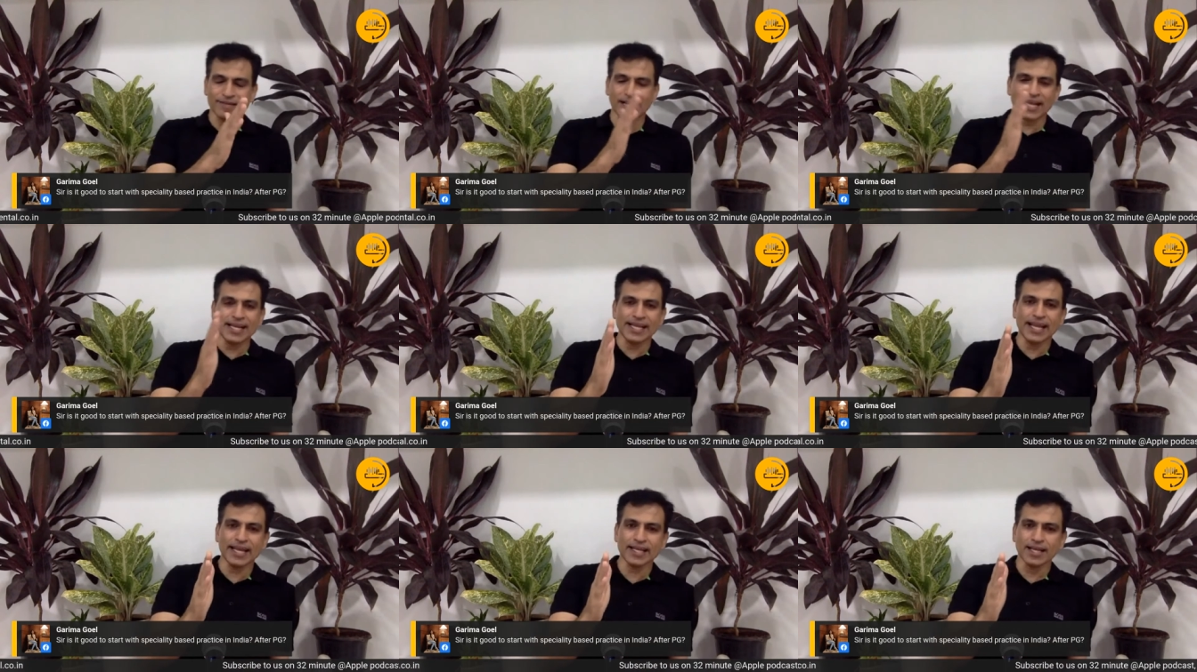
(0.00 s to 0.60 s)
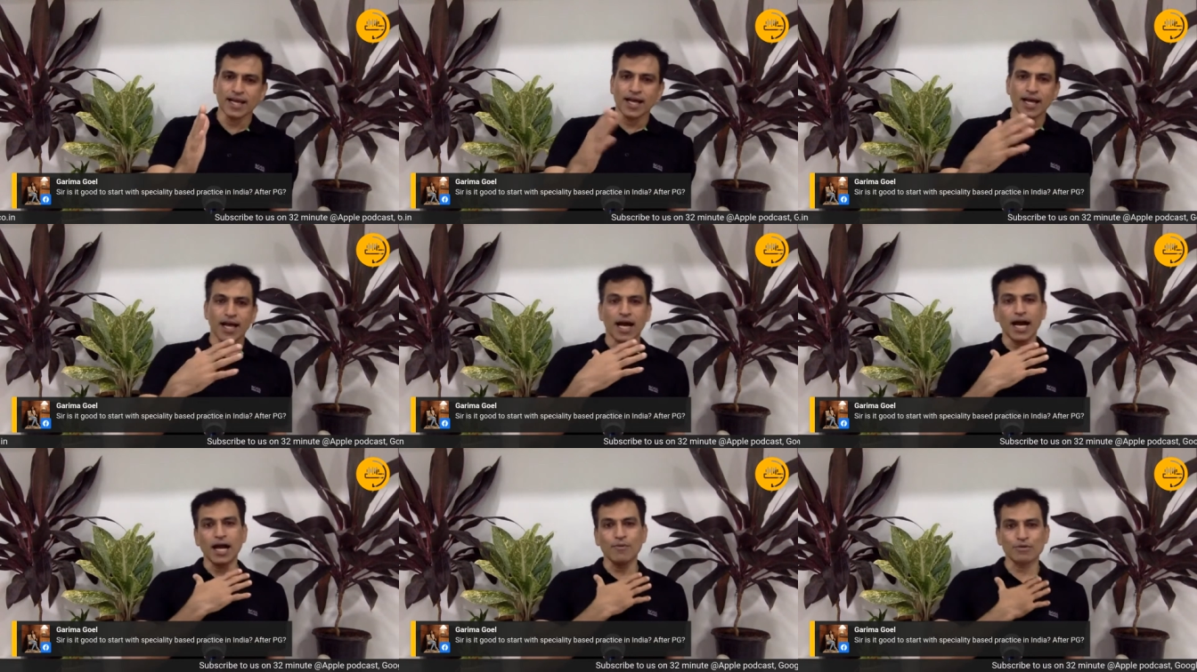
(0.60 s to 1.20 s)
98,
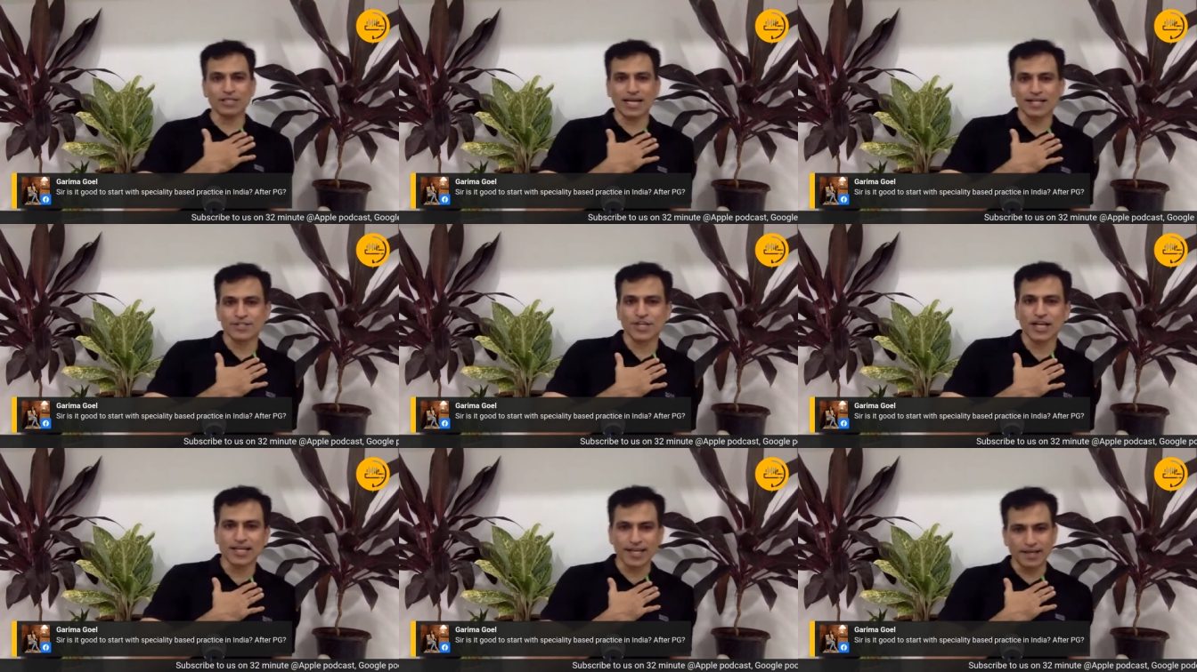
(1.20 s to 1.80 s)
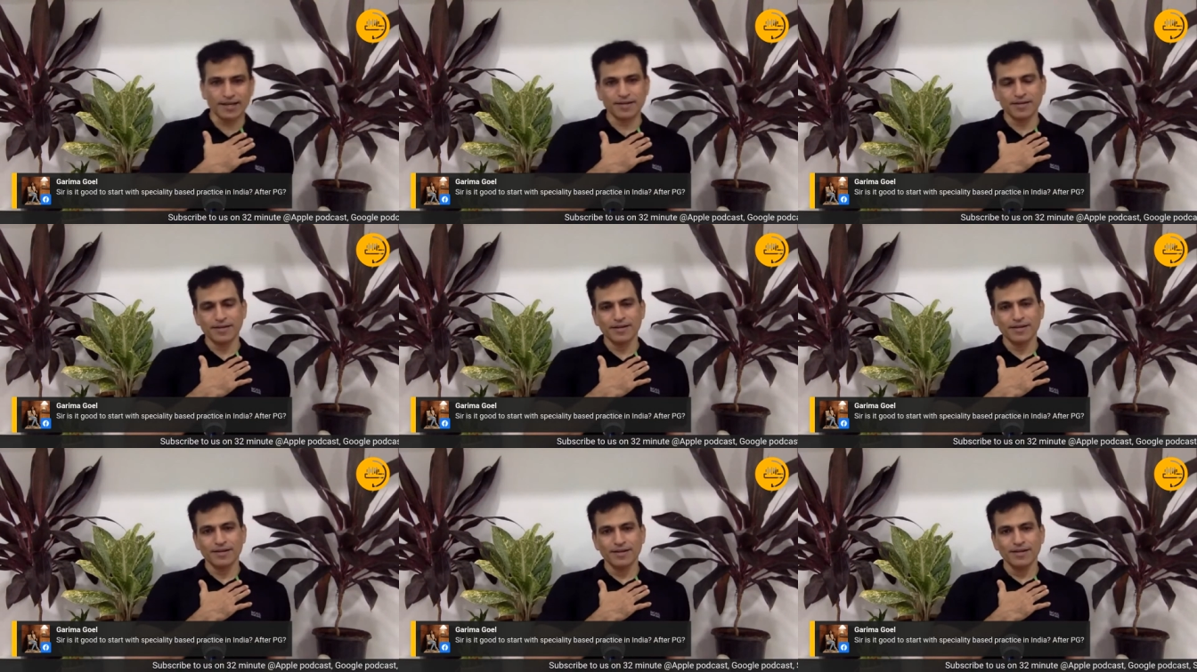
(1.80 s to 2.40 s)
I was a consultant.
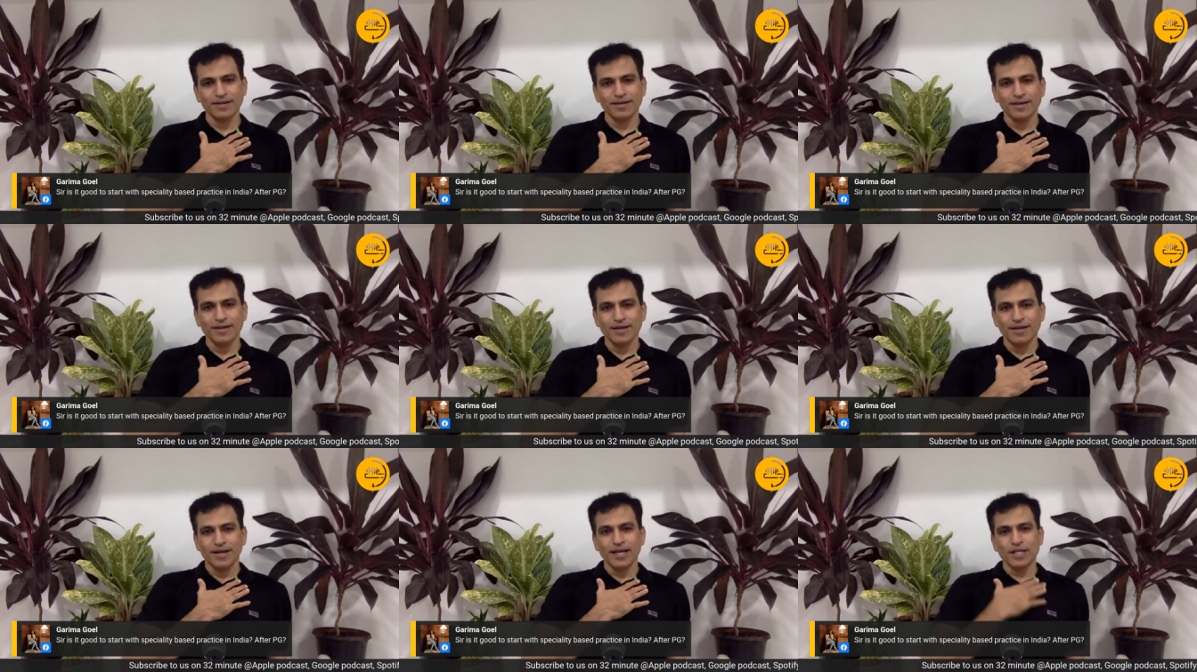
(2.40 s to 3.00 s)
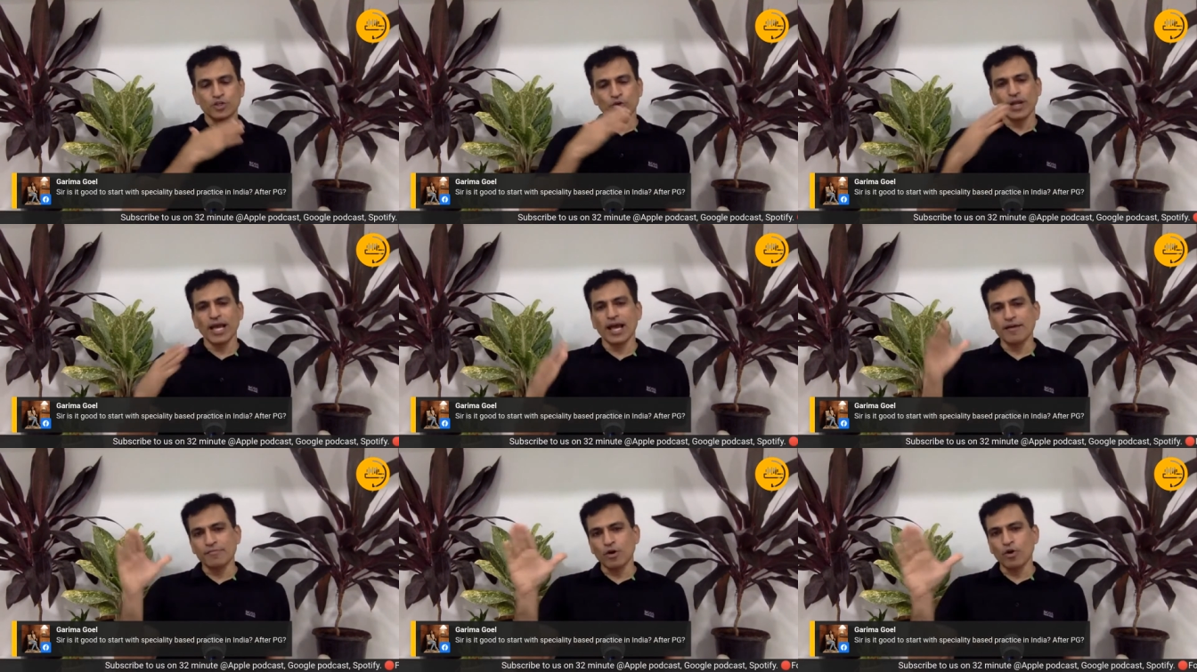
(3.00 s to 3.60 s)
And today
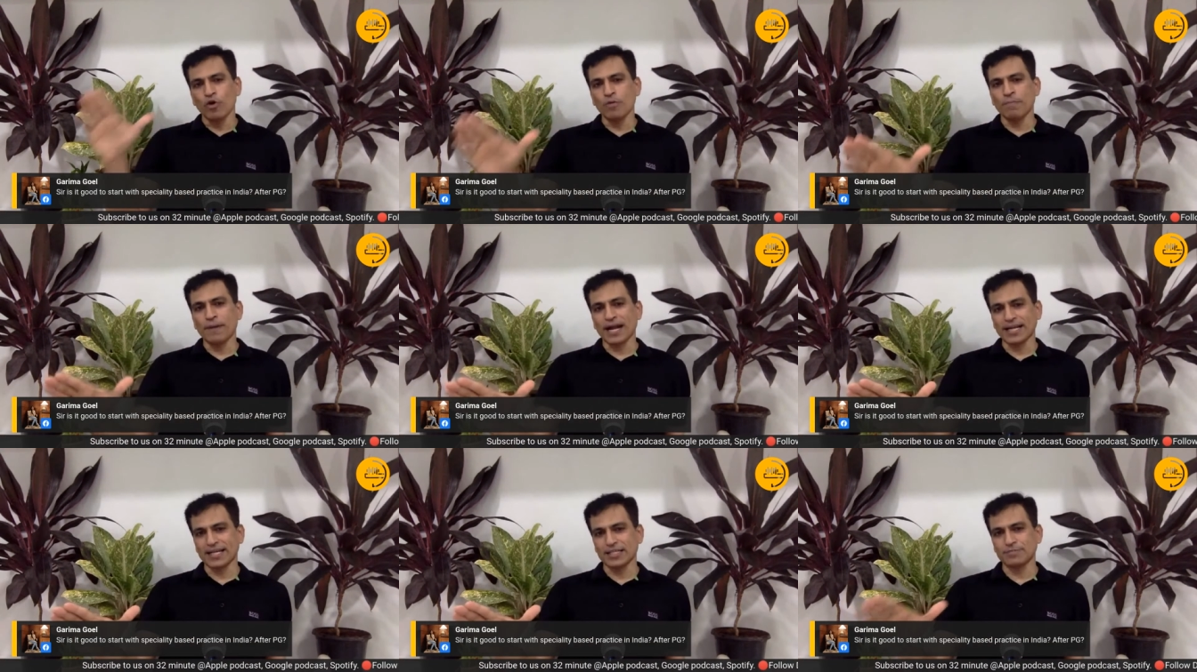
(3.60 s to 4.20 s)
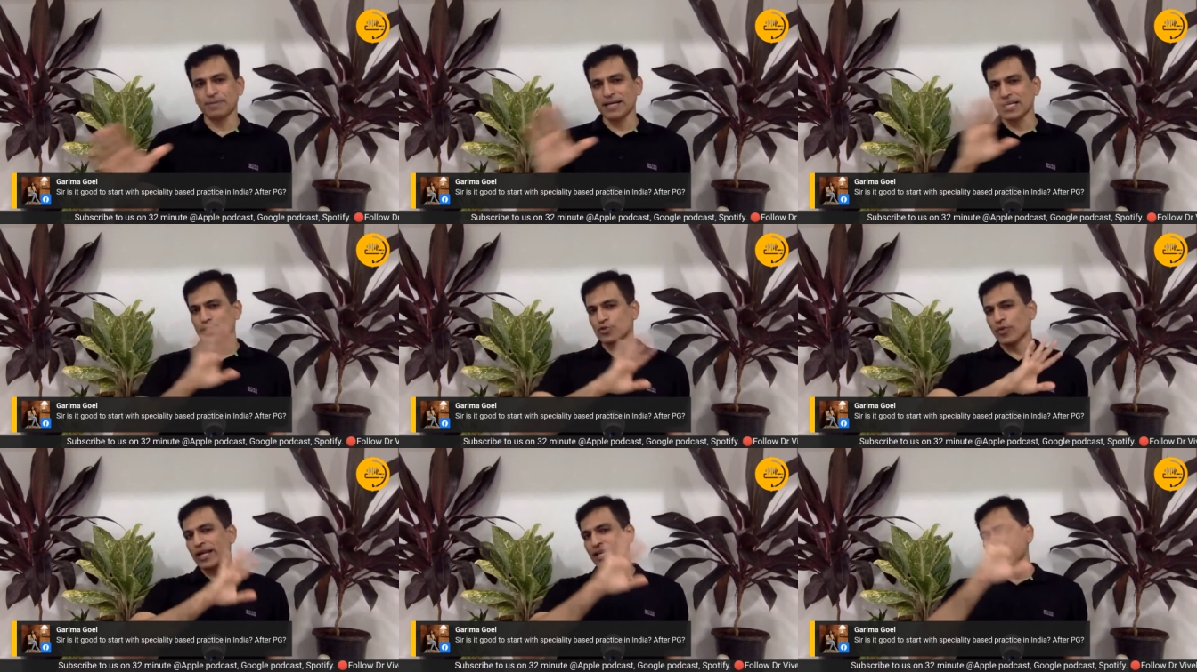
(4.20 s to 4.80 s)
I have my own practice, but it's
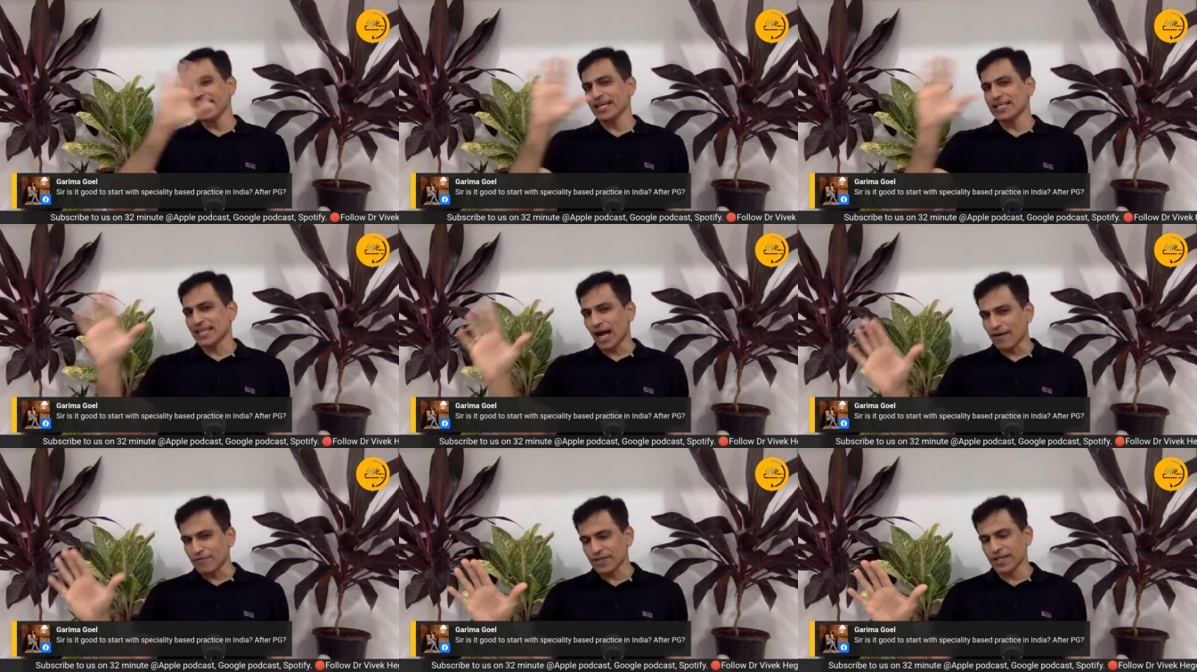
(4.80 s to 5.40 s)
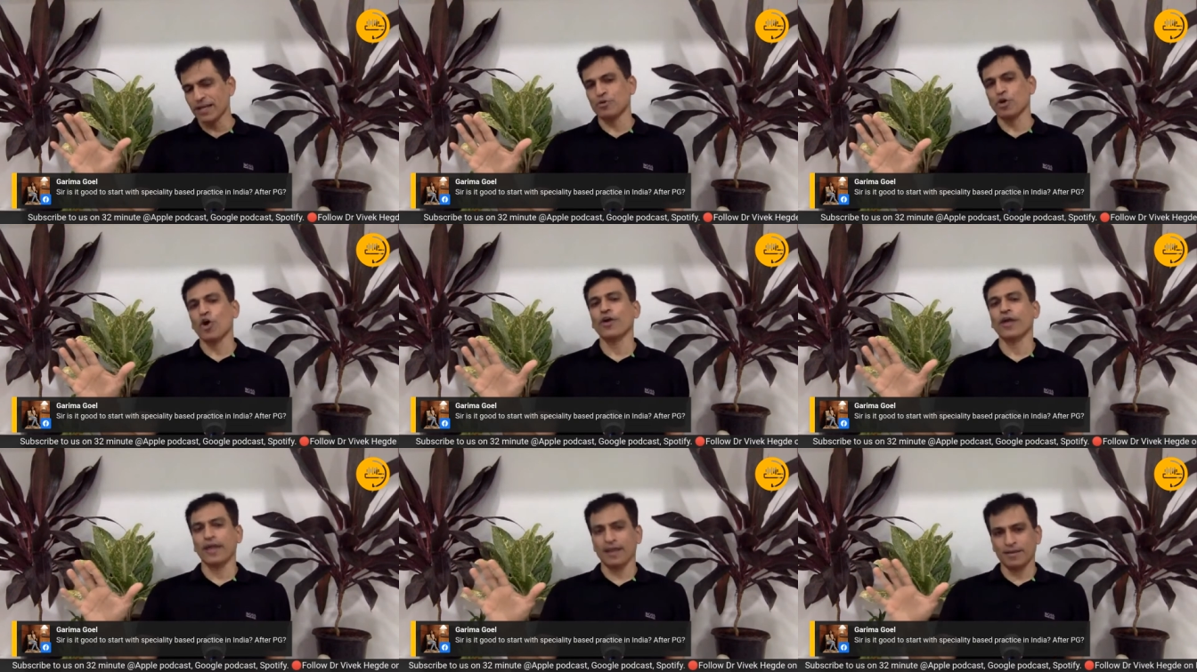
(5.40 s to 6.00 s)
20 years after I'm
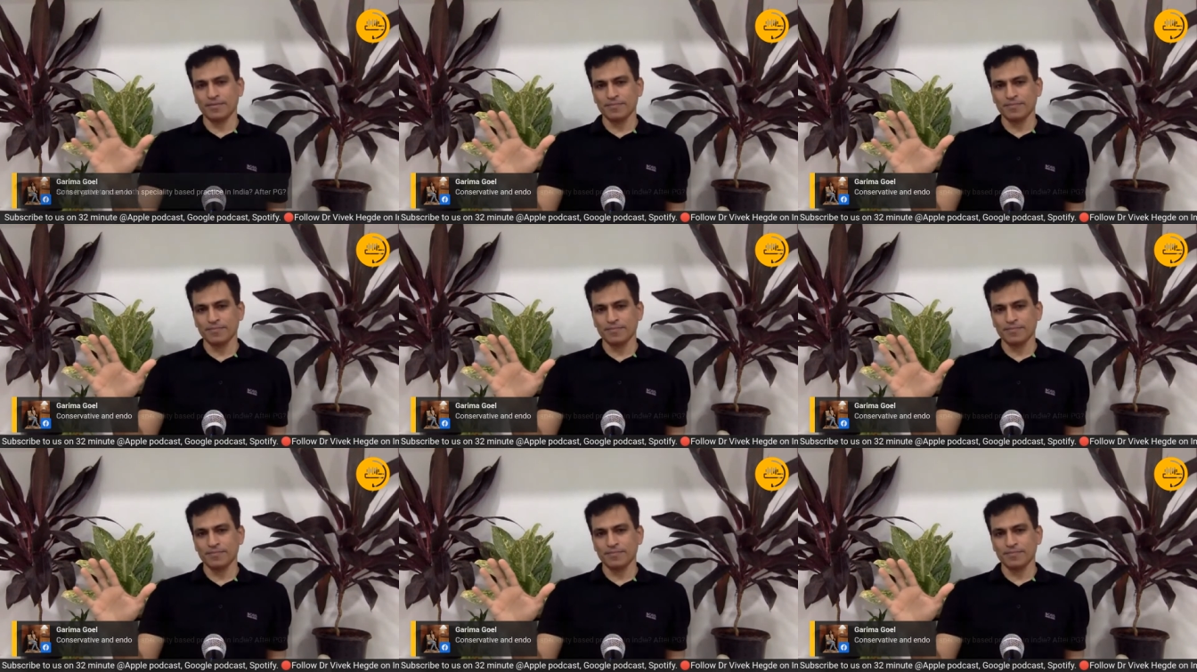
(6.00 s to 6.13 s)
talking.